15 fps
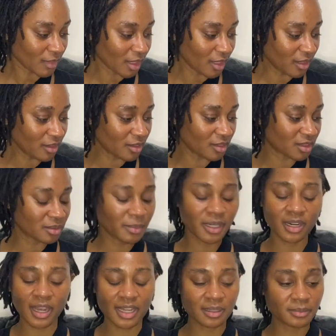you know, some hair
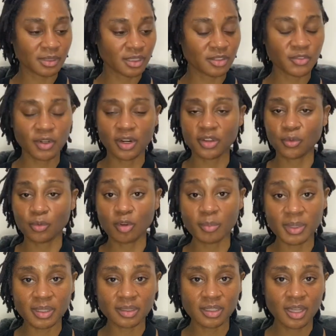items, looking for another
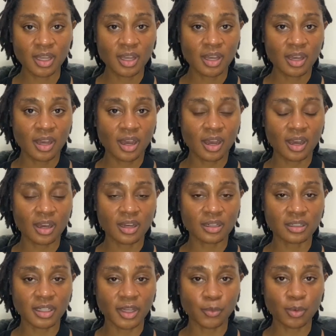woman,
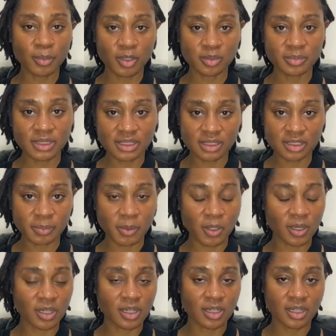like woman-owned business
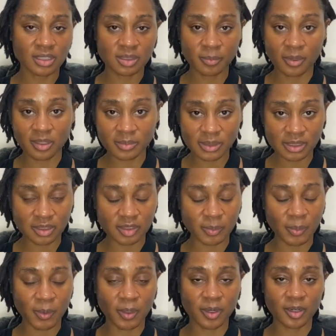support, a small business
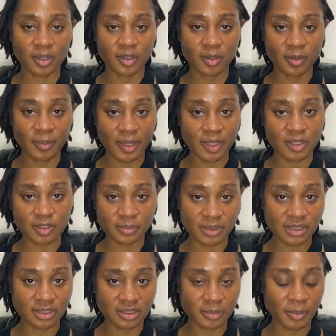support, a black-owned
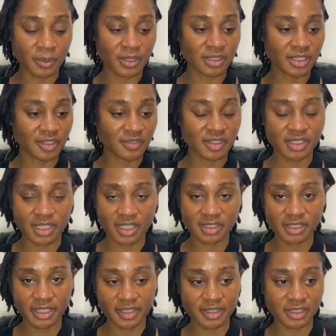business support, definitely check out
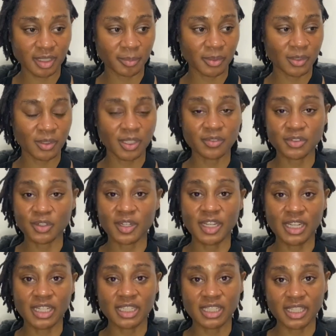Tierra J Beauty. If you're
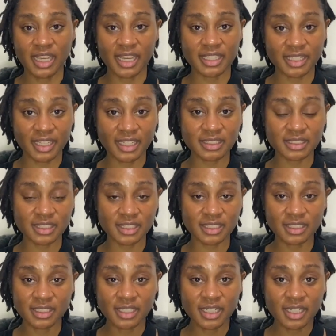in the Atlanta
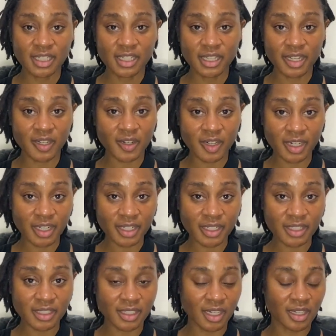
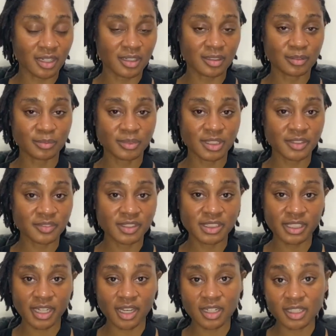area, definitely
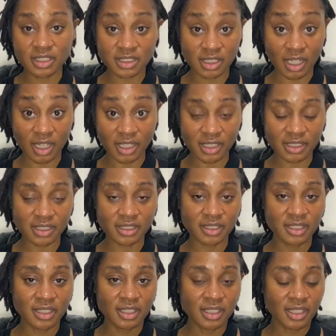check out her salon.
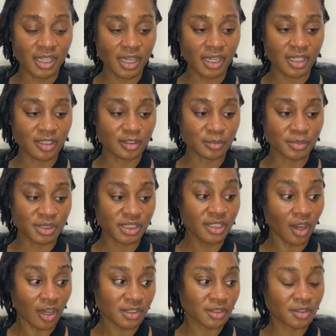She
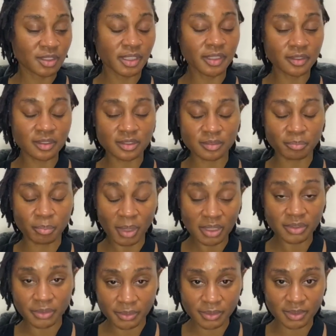also sells
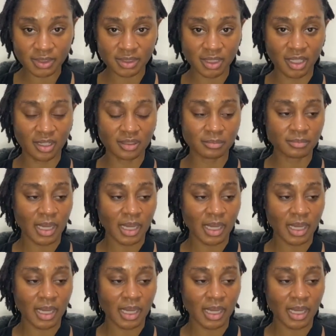bundles. I